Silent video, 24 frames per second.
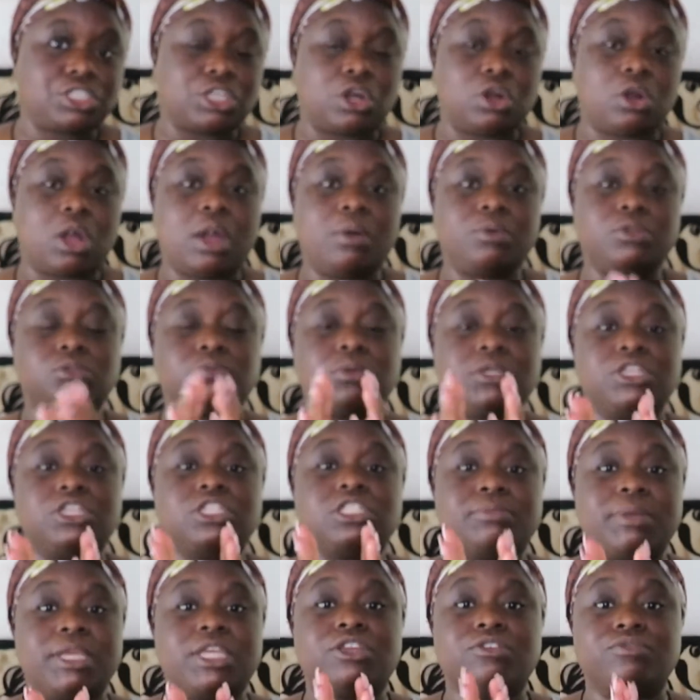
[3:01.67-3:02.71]
So I just want you
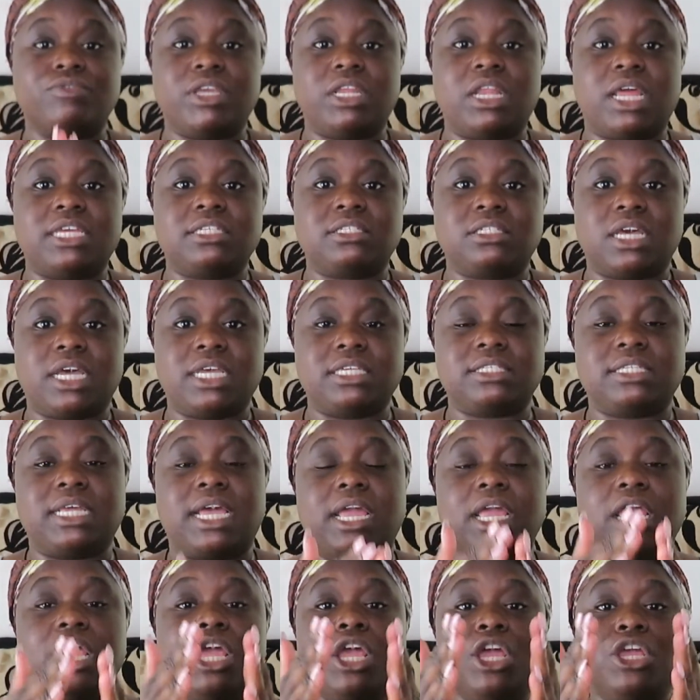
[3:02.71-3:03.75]
to make you realize guys
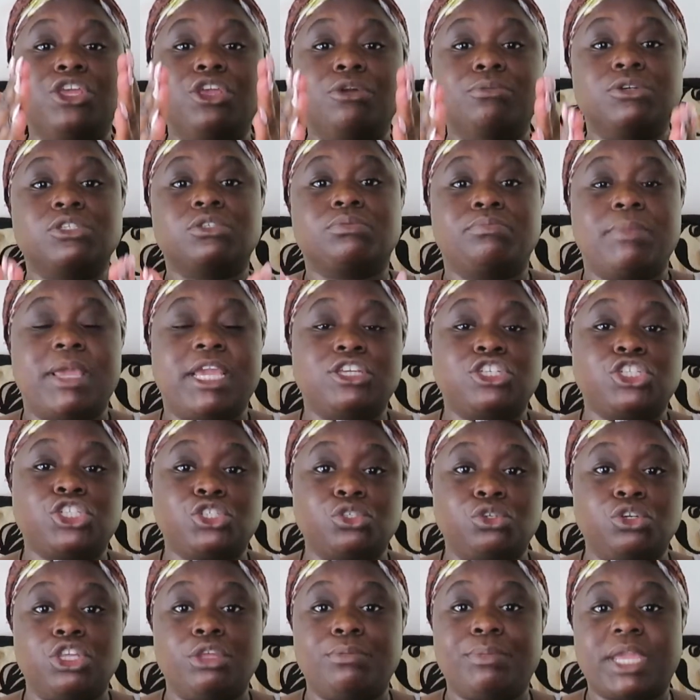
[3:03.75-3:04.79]
that you must make
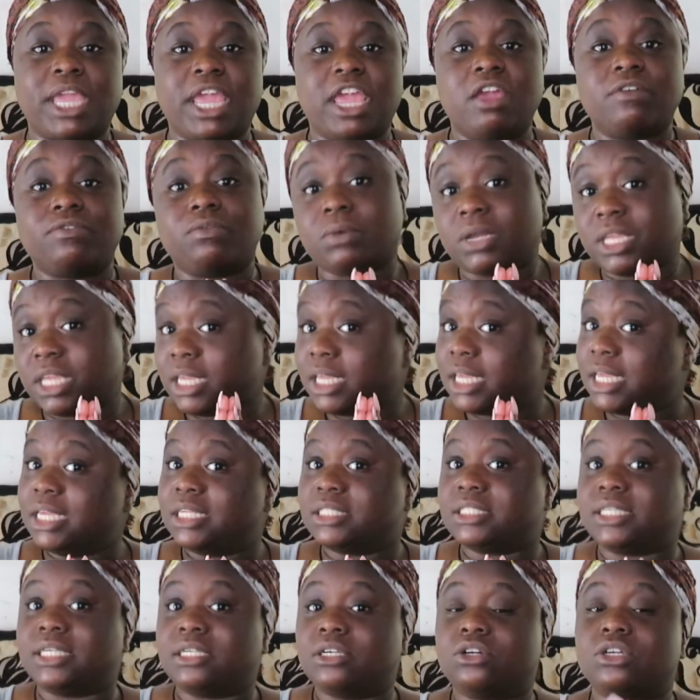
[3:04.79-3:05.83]
sure you be careful what
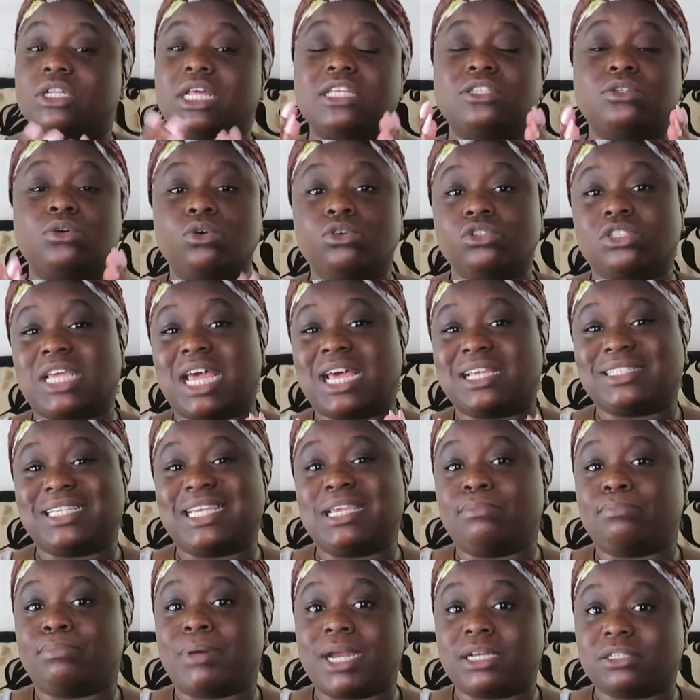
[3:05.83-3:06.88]
you're eating because that also has an
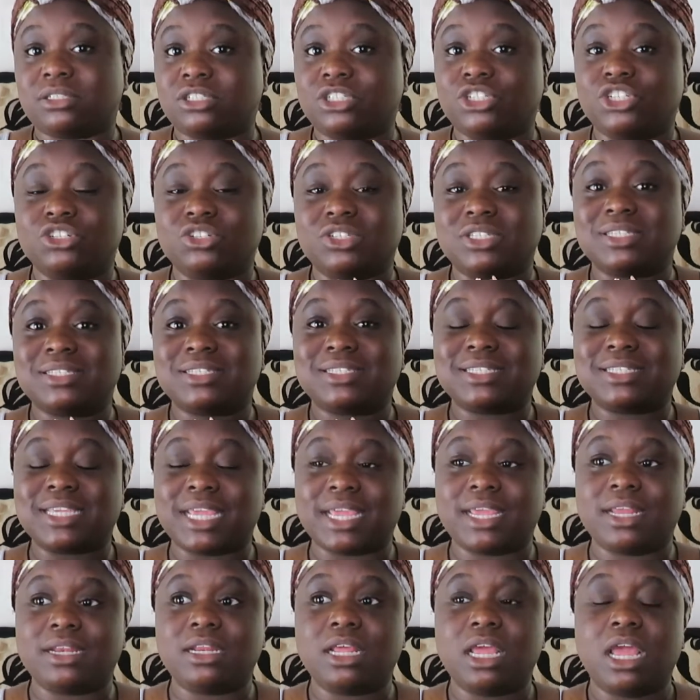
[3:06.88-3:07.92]
impact on your
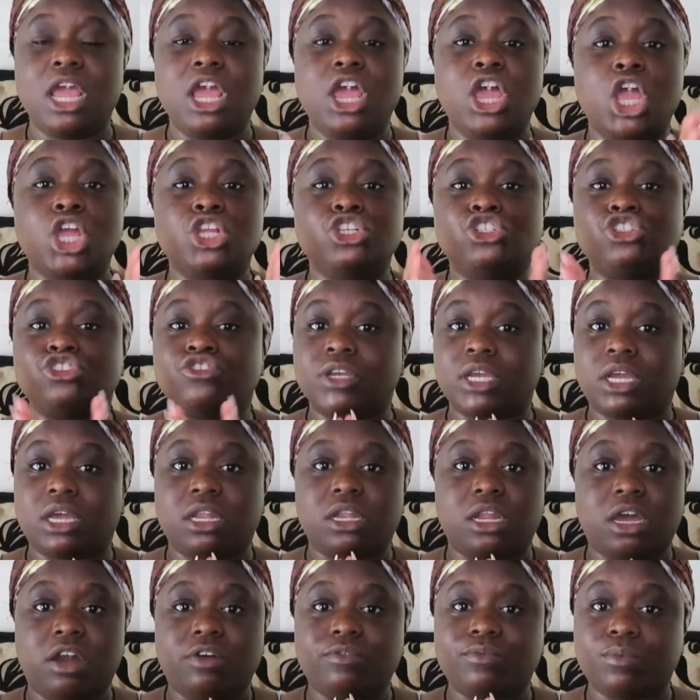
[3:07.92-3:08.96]
skin drink a
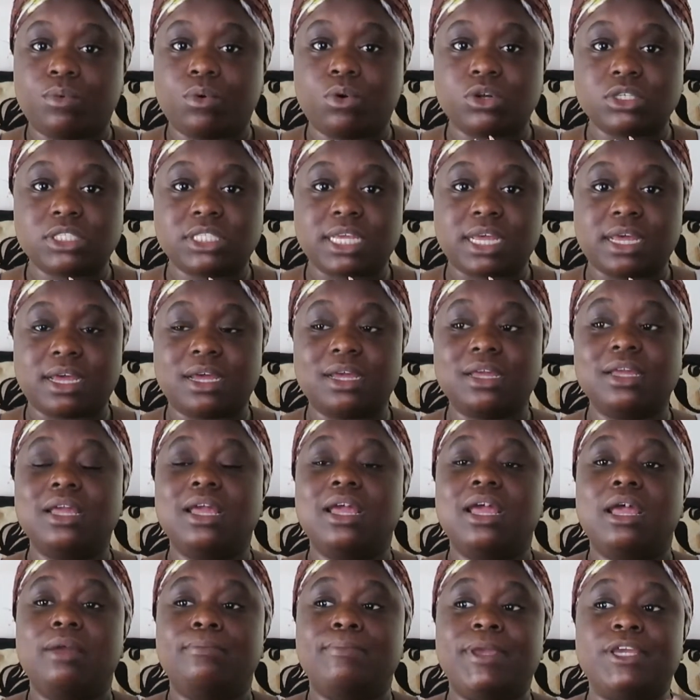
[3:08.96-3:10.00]
lot of water,
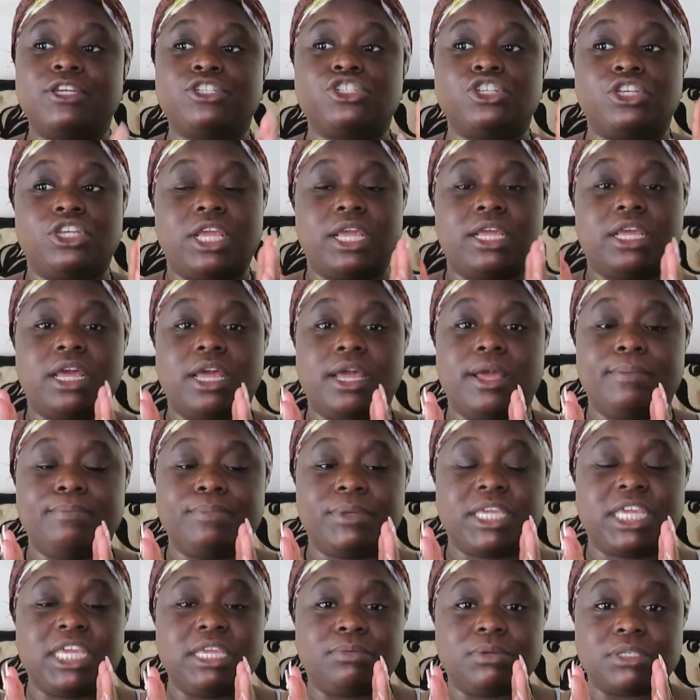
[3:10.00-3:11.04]
make sure you um,
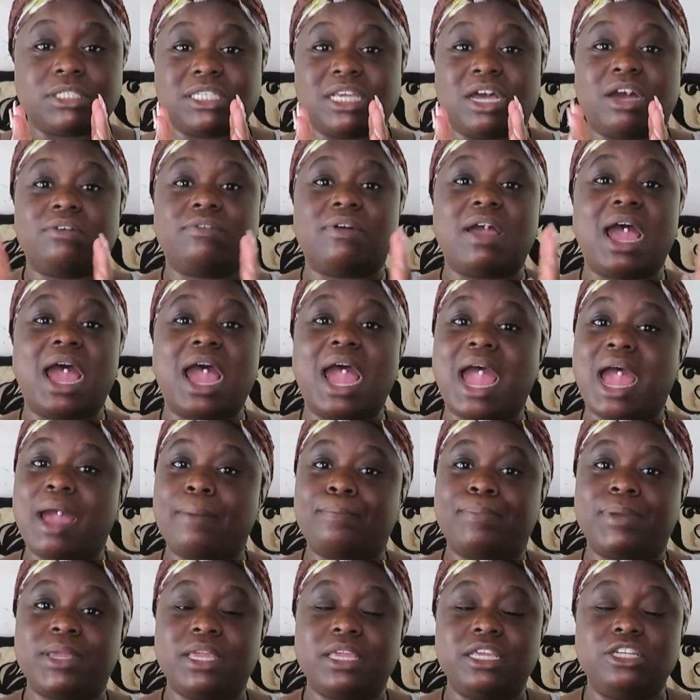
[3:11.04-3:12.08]
keep yourself
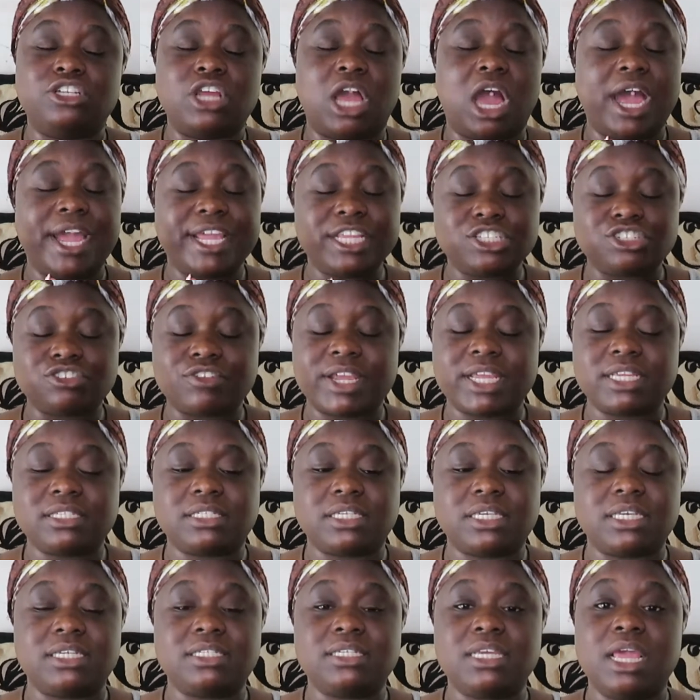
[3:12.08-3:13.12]
happy,
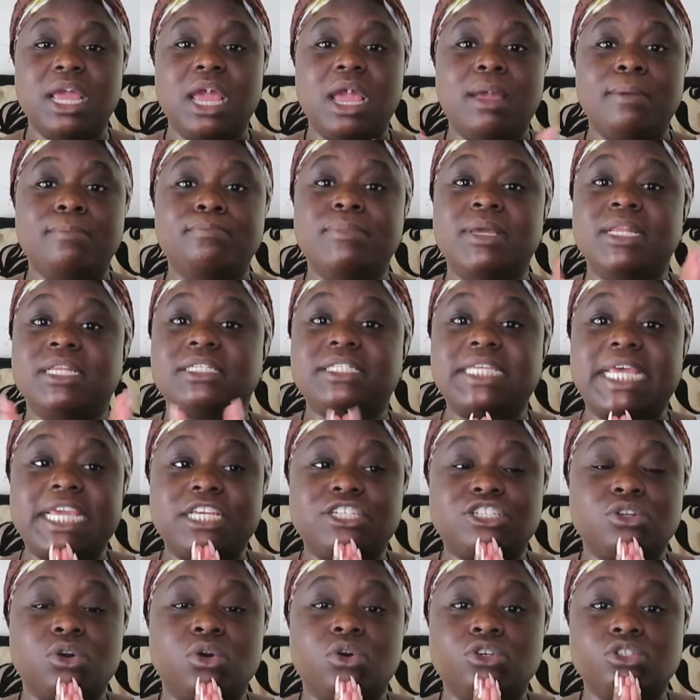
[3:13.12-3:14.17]
hydrated.
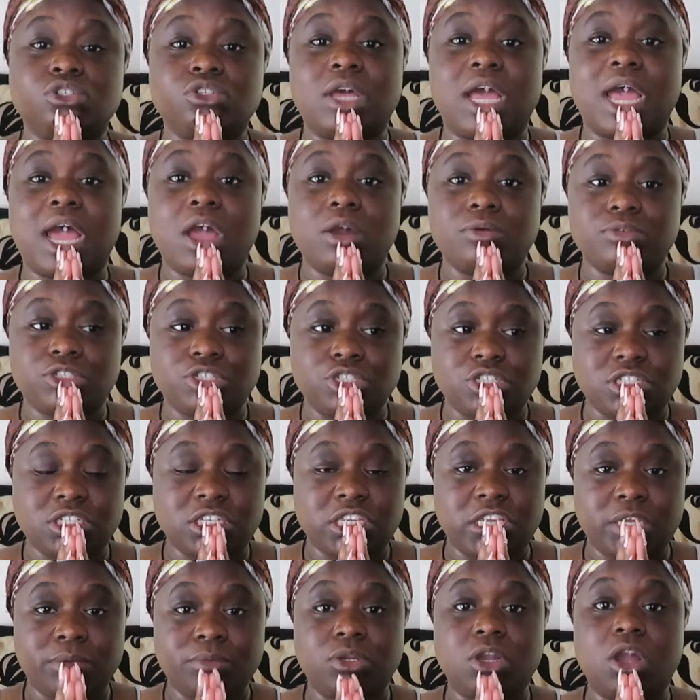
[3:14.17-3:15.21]
Meditation also helps you to
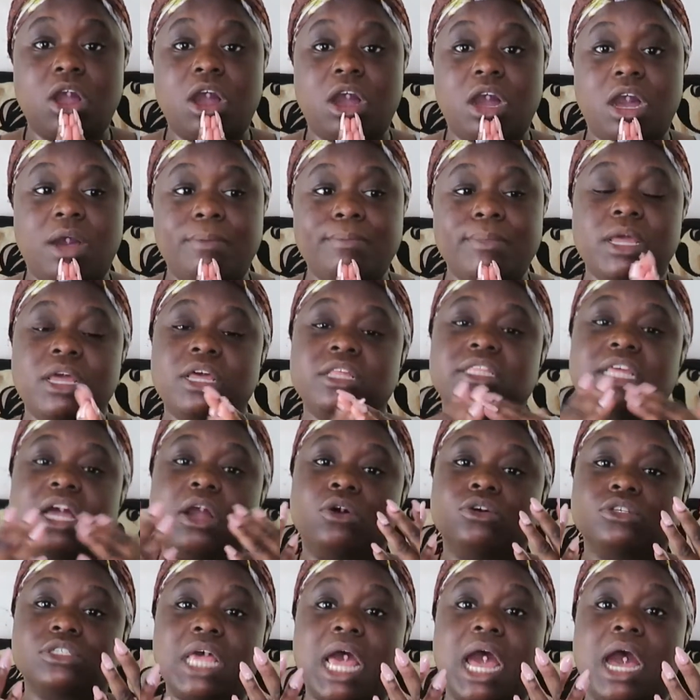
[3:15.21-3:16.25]
keep calm, that
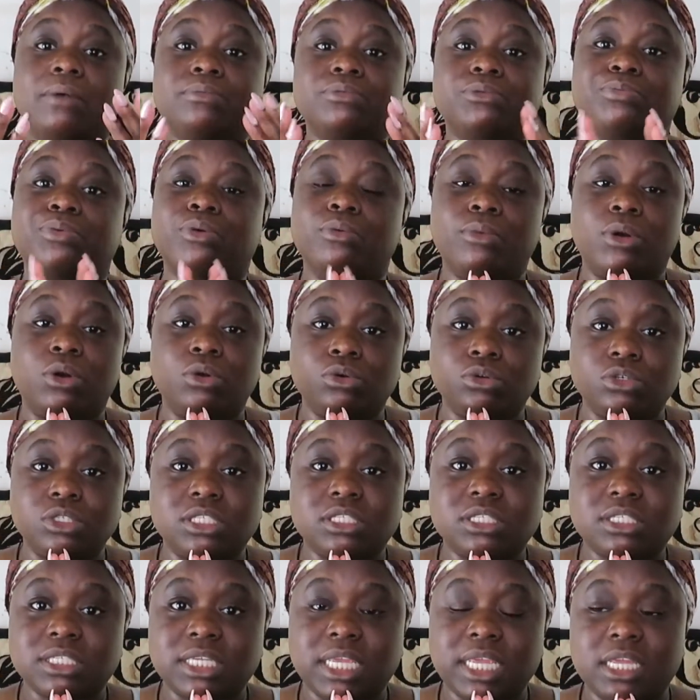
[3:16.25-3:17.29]
also helps promote good
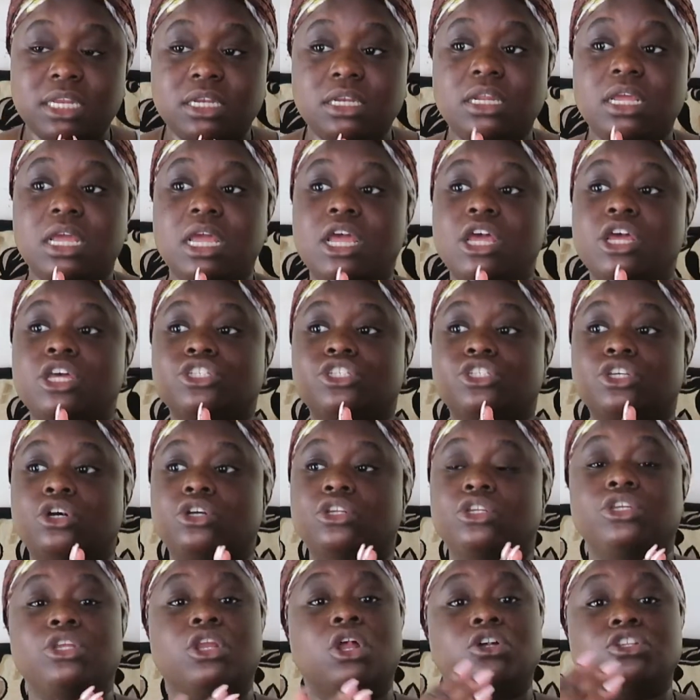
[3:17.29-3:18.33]
skin.
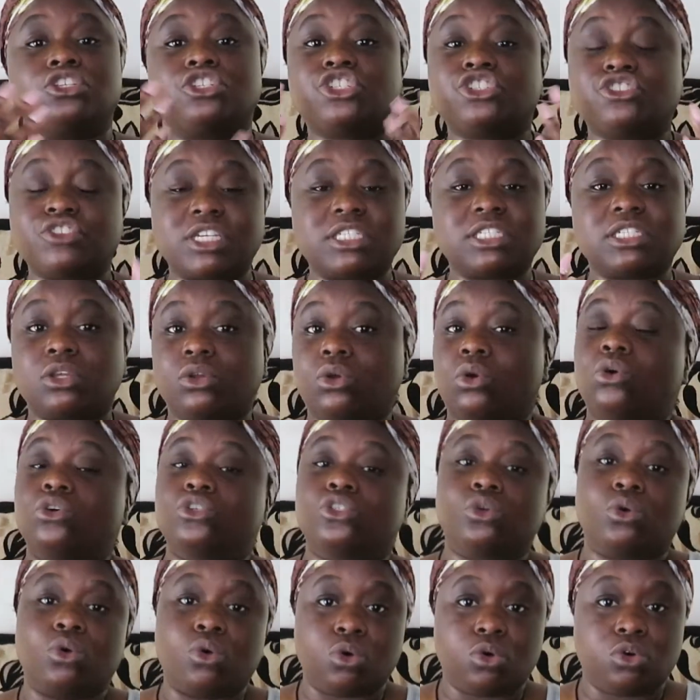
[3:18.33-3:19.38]
So, you know, stress can
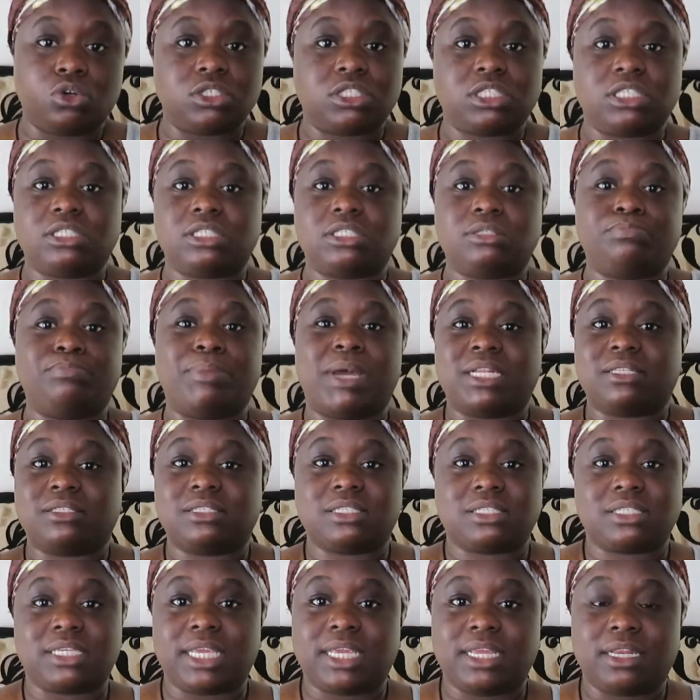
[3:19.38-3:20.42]
also this bad
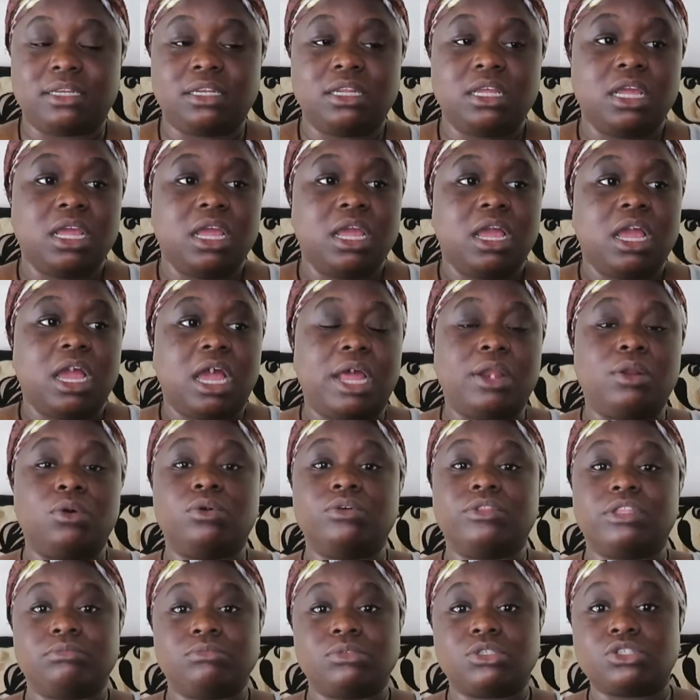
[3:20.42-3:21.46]
skin and
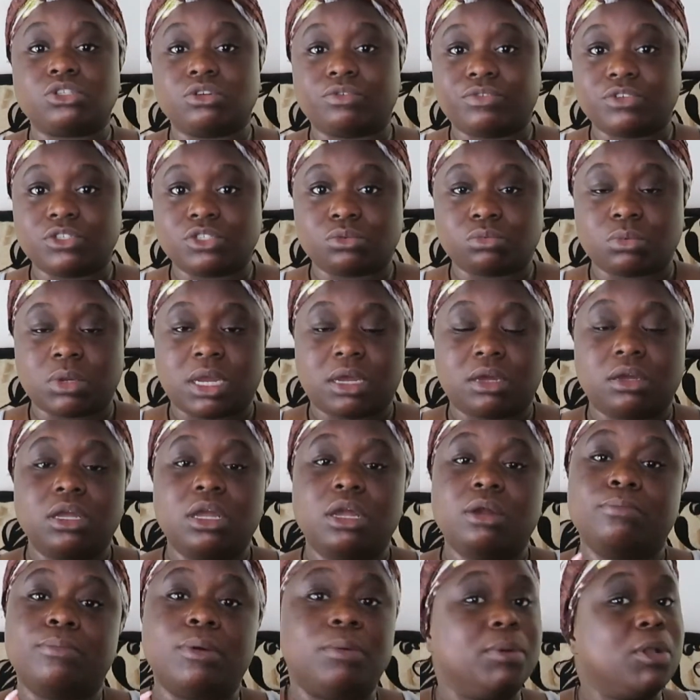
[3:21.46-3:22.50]
all them stuff as well.
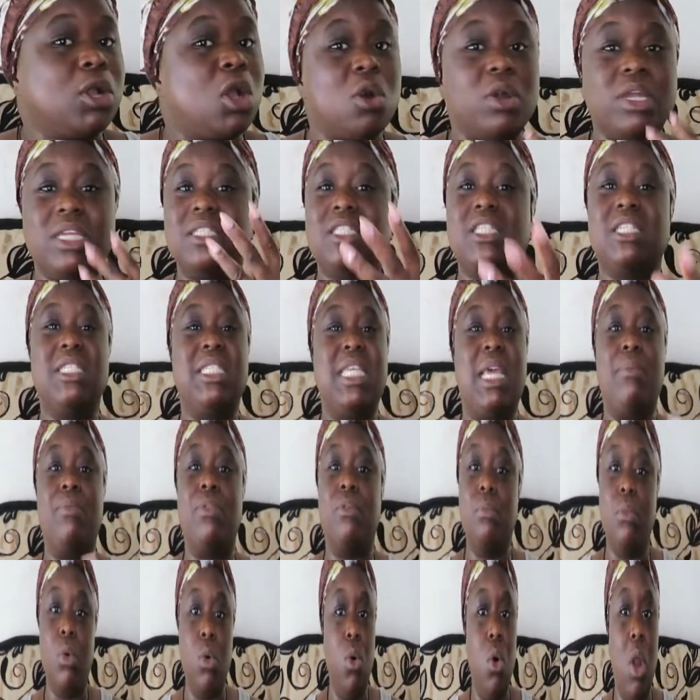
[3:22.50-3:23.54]
But we go into
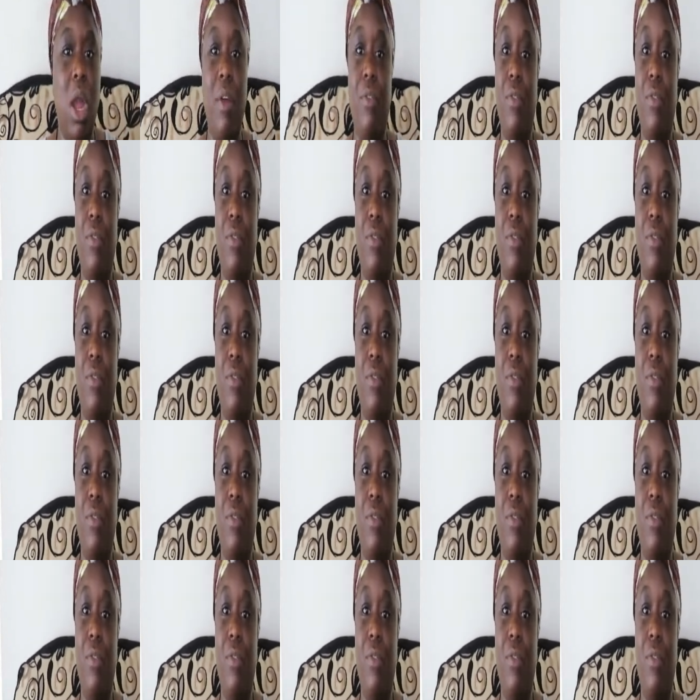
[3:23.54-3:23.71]
depth more.